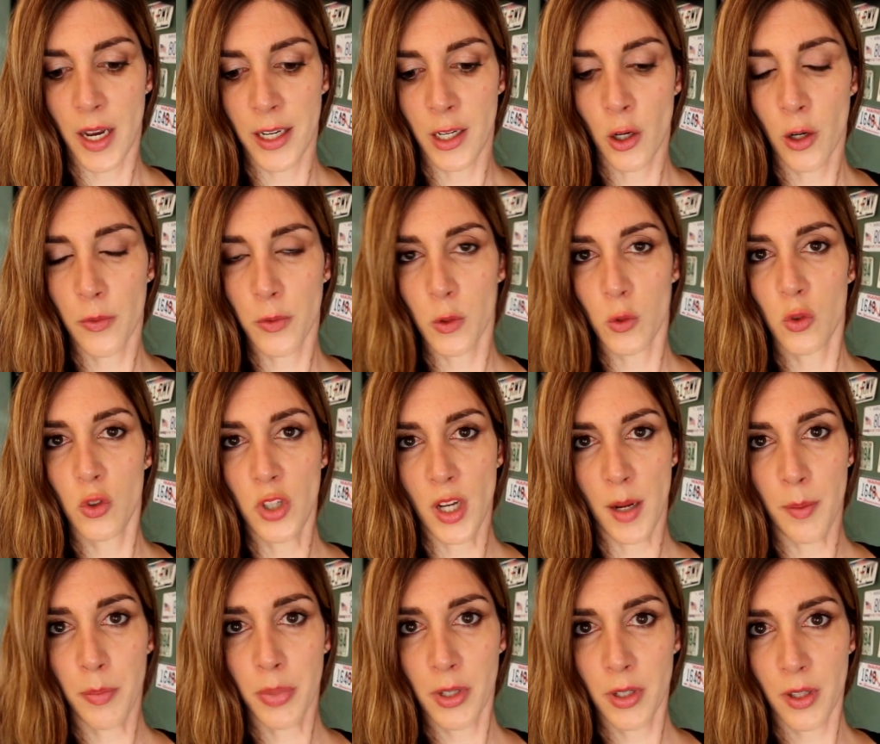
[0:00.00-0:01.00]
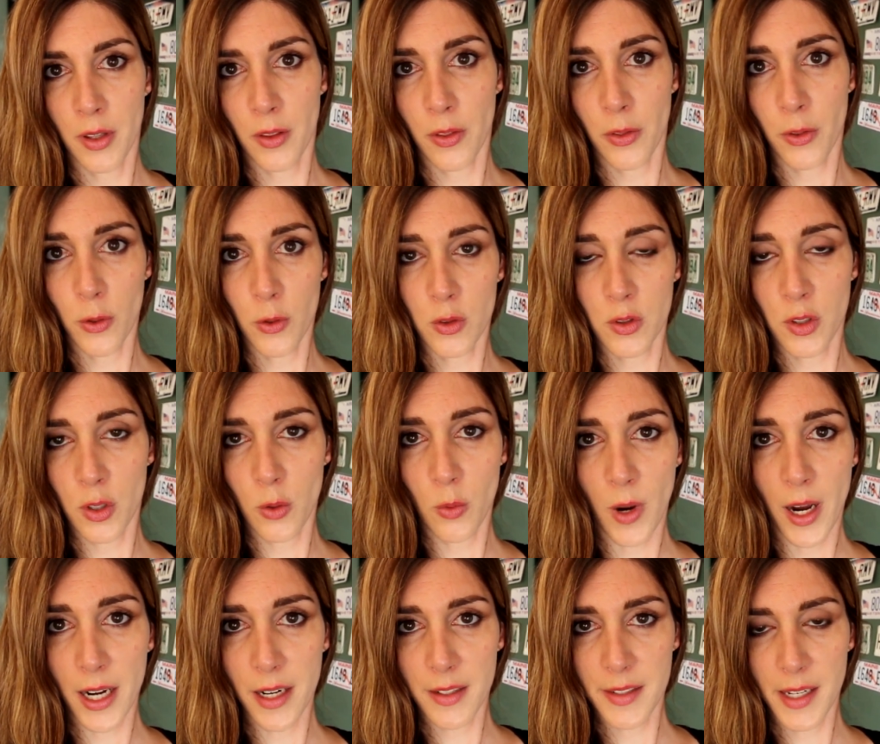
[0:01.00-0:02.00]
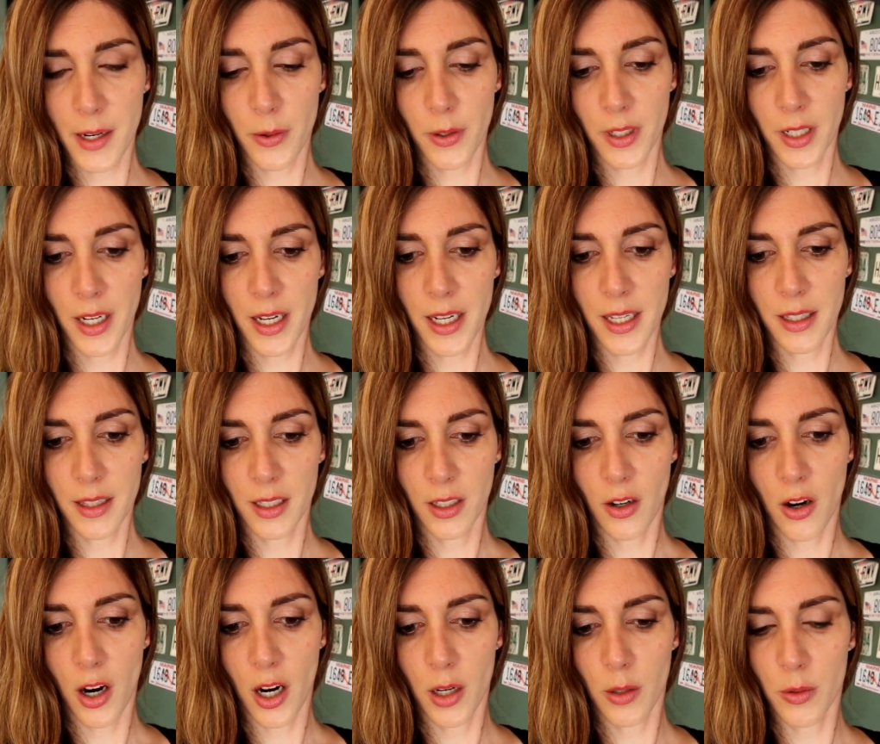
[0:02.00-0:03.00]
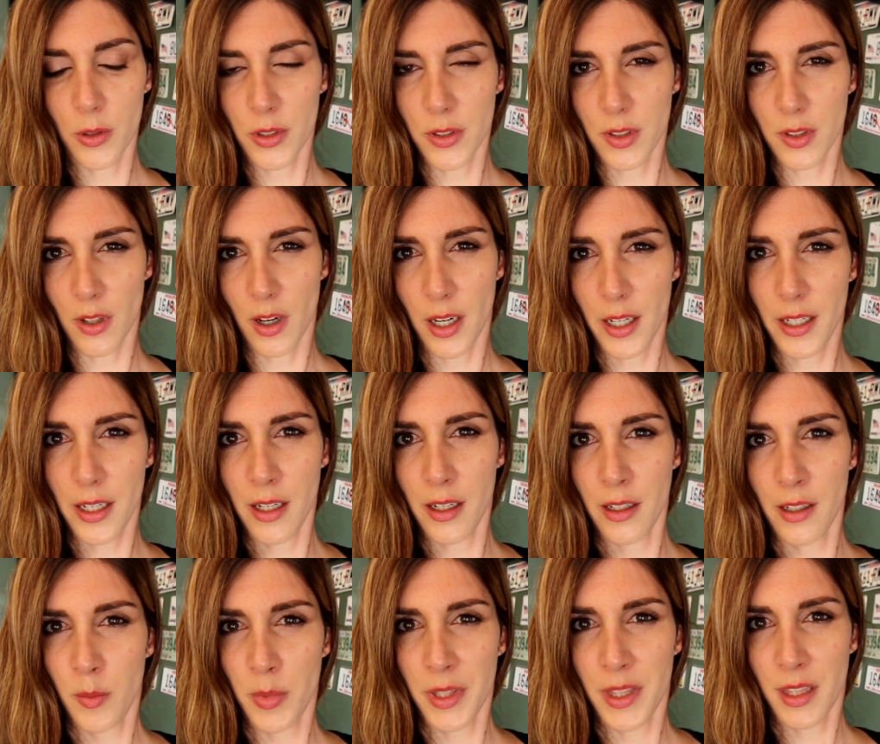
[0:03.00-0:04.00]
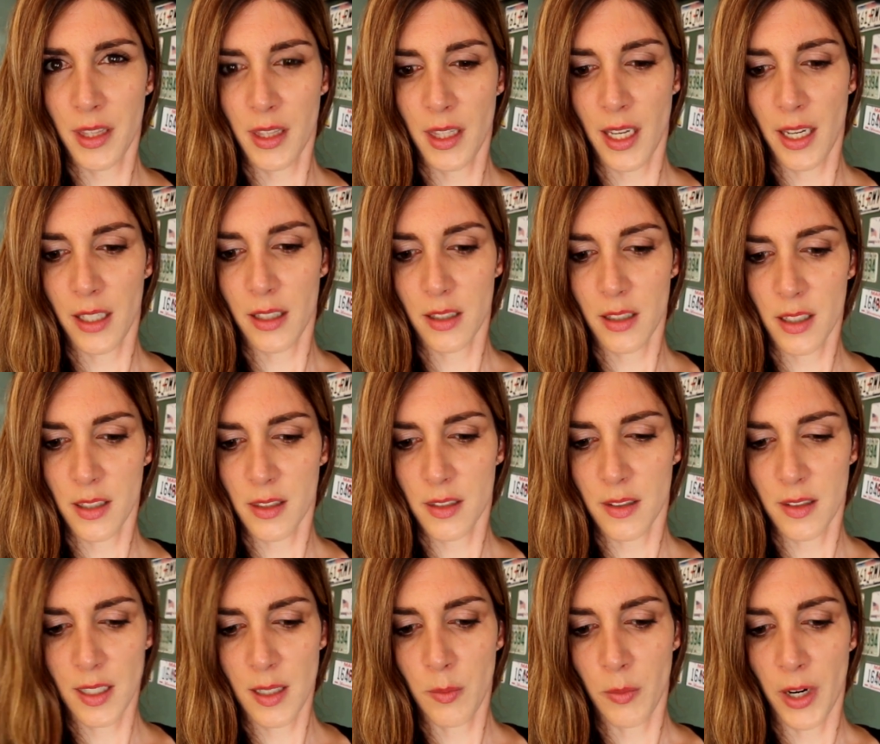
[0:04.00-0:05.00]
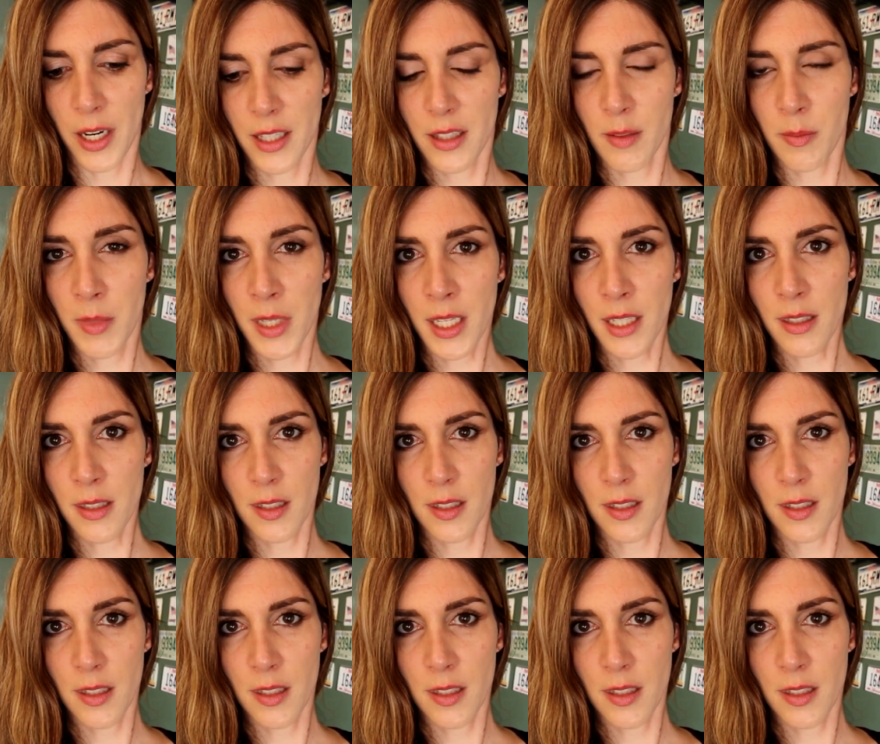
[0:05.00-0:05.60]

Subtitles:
I know if you jump those two wires that were cut, the car will start, but that doesn't seem right to me.